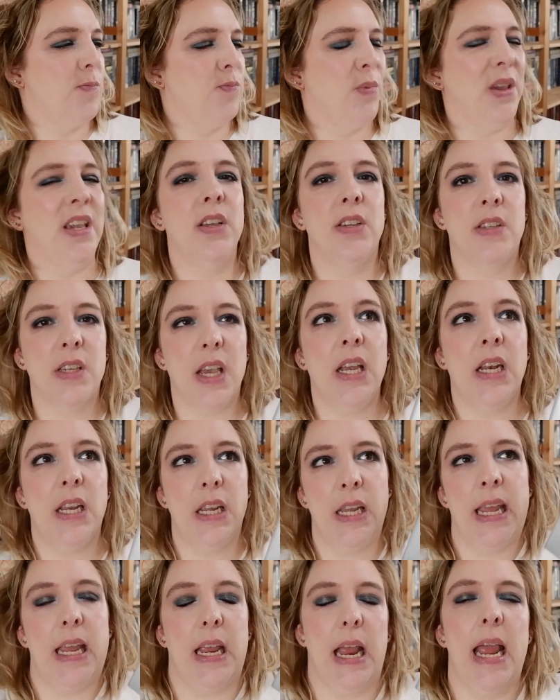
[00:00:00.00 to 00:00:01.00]
because
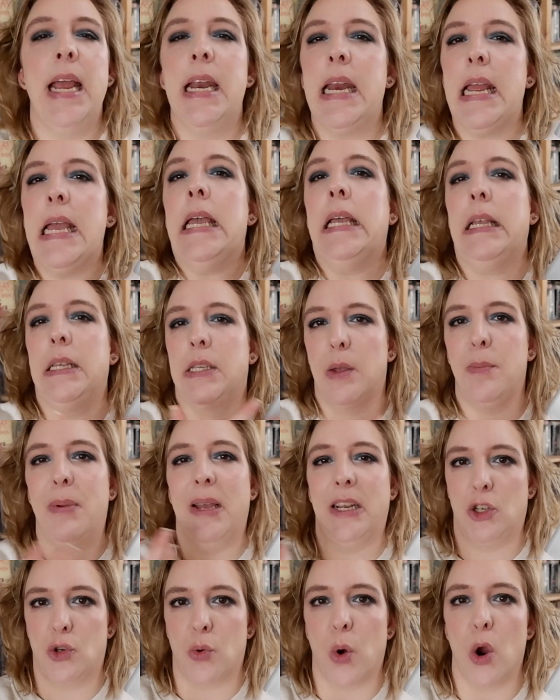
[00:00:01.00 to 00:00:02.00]
it is a
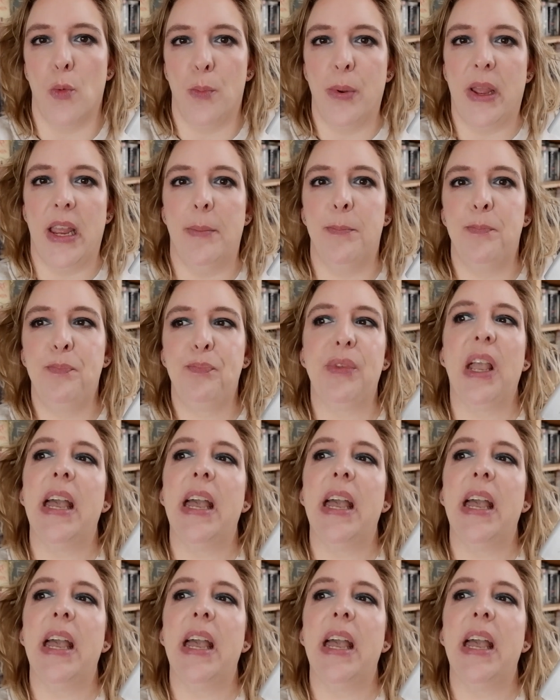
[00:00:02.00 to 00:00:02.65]
bit tropey.